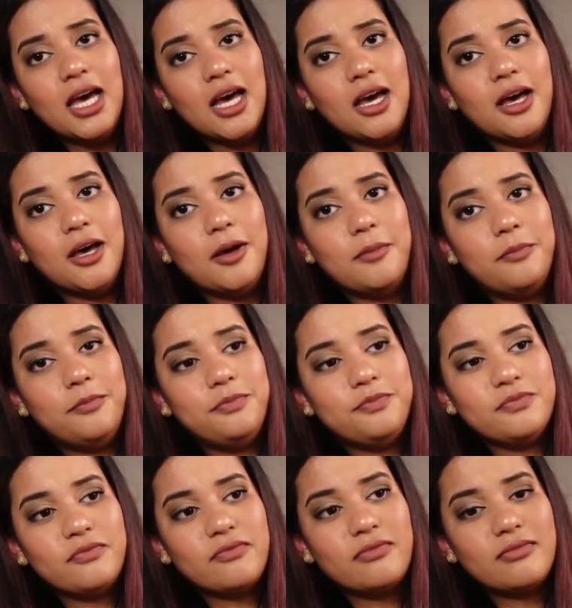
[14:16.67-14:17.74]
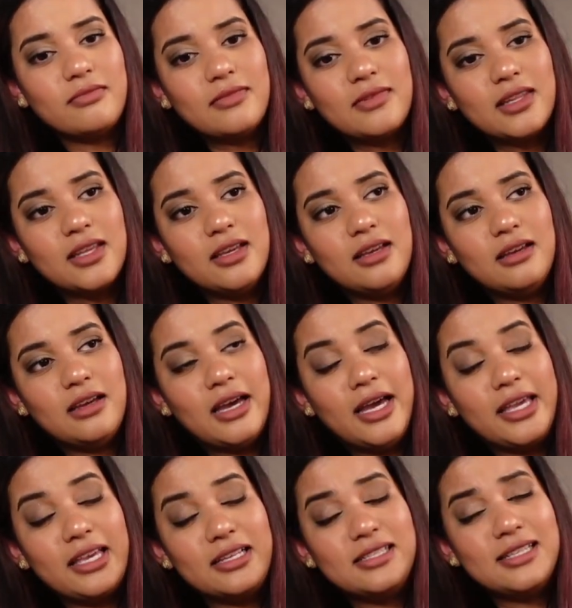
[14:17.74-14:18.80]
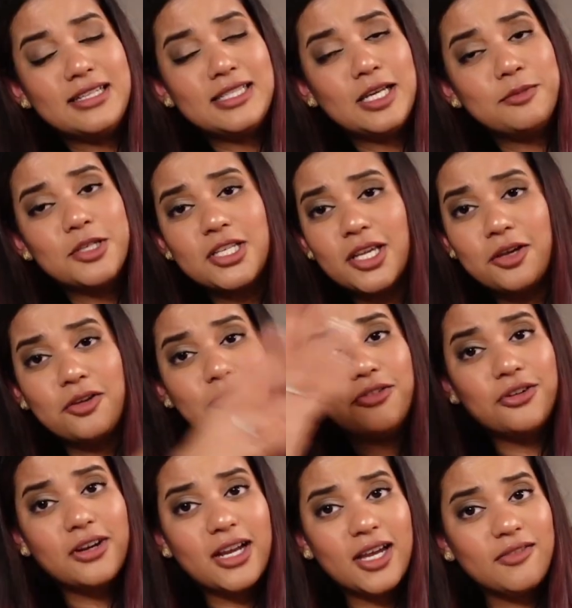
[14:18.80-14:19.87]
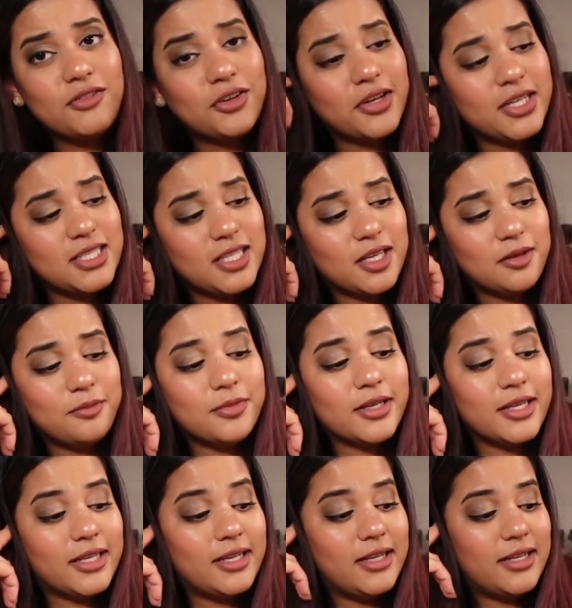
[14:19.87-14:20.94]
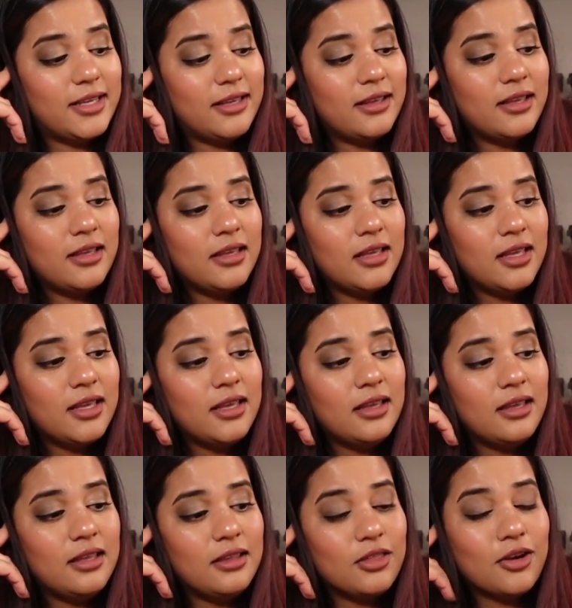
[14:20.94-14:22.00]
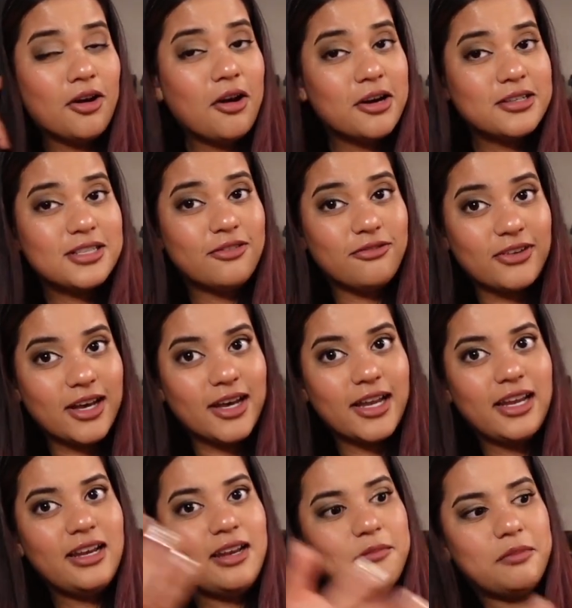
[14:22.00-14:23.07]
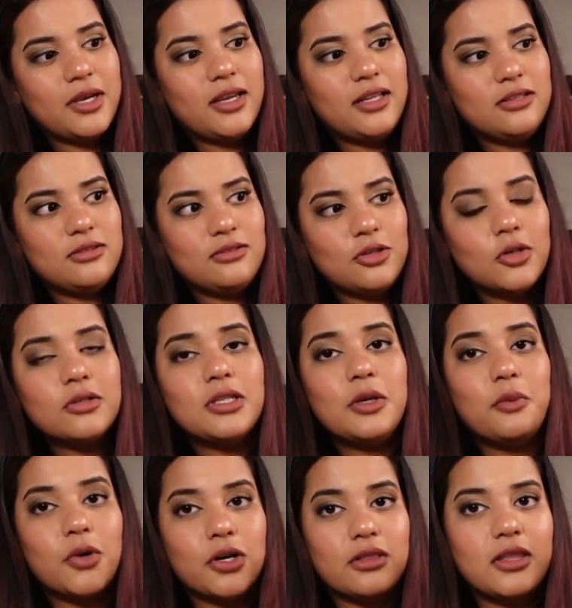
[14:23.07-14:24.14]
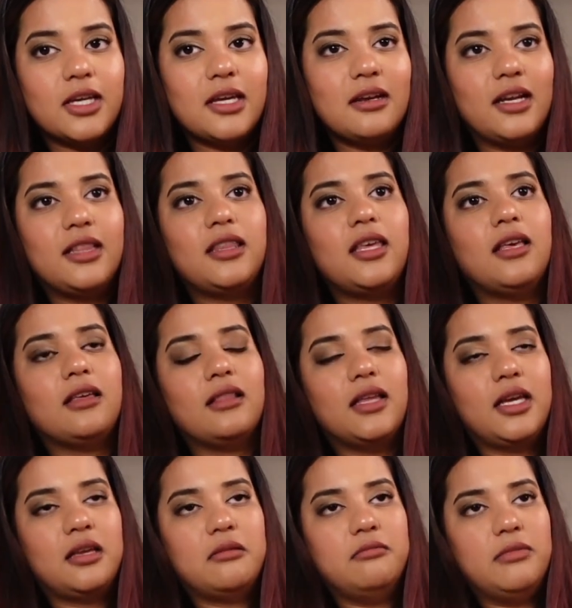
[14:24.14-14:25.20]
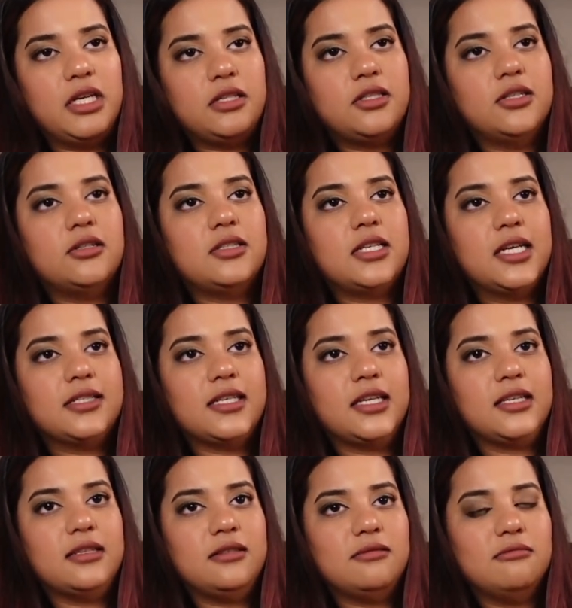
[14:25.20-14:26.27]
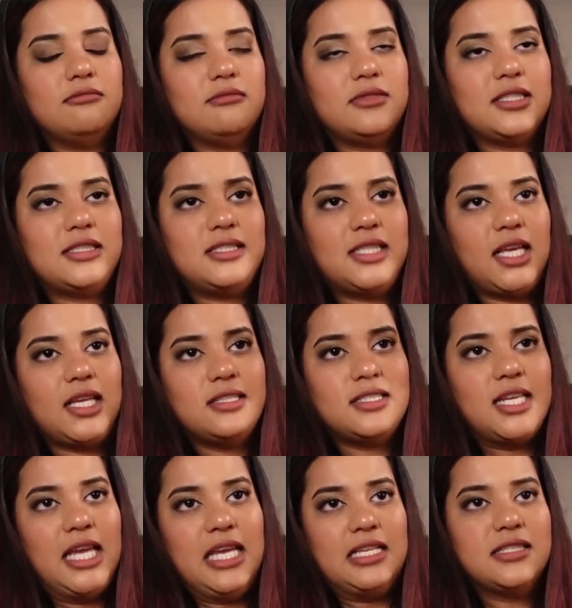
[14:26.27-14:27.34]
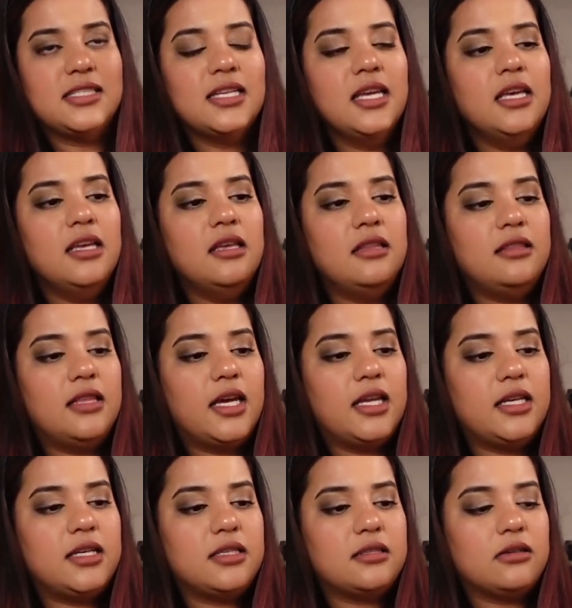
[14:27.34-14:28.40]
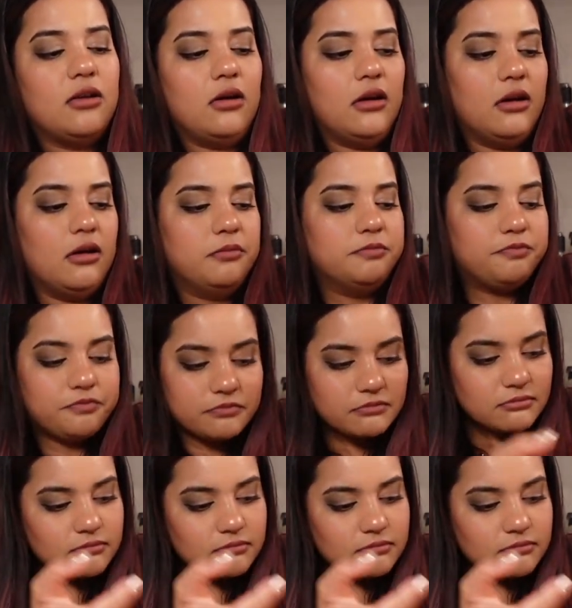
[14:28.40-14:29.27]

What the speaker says: I guess that's how much they go for. I have no idea, but they're hard to find, but totally worth it. I think like Michters has like a distinct taste that is hard